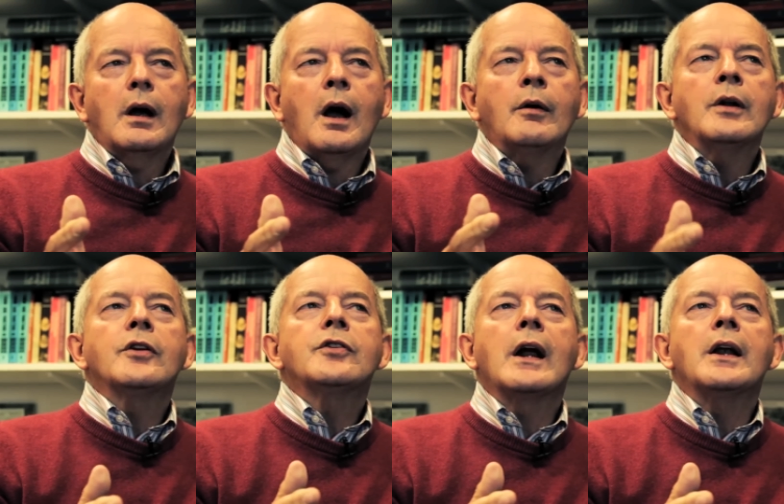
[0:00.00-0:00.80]
our
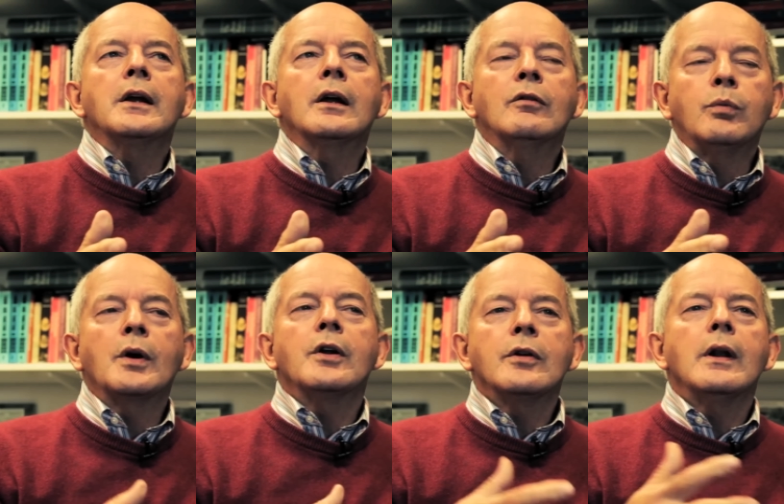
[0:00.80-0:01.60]
understanding of
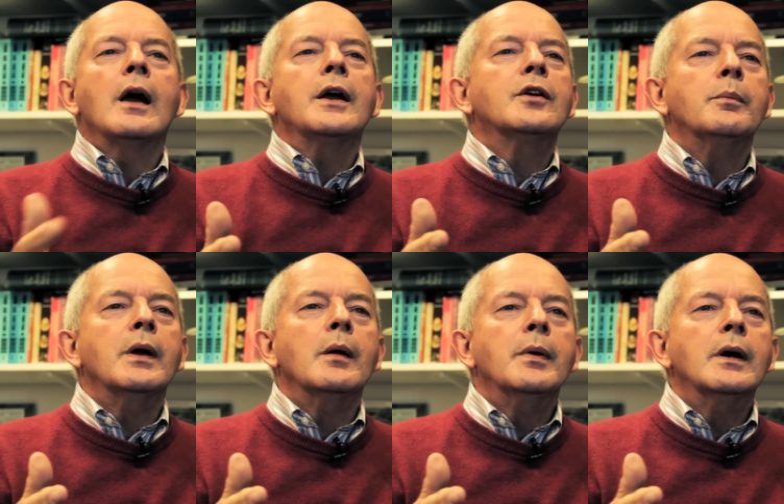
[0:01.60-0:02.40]
what it's like to
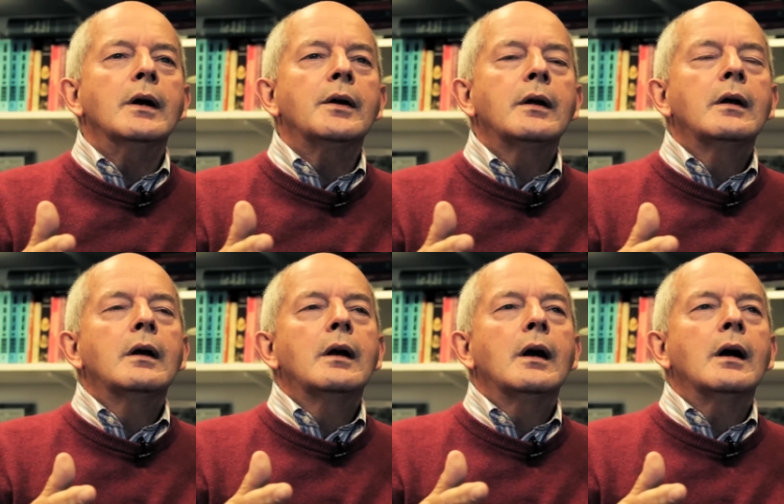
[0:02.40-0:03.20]
be a bird,
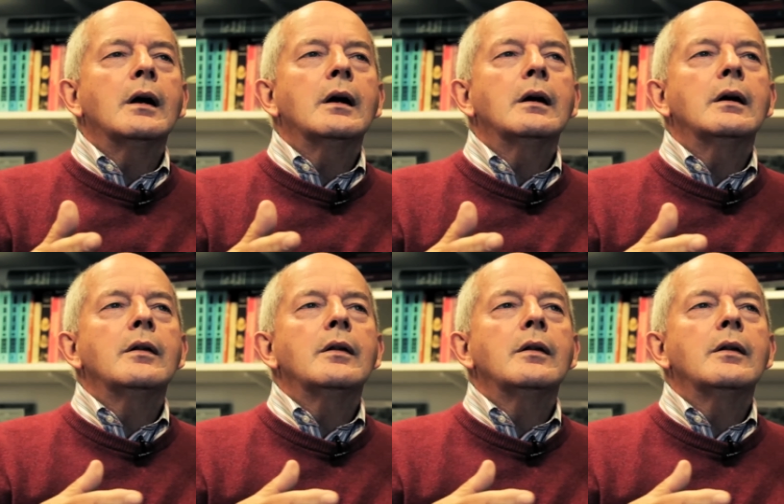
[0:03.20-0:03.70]
uh,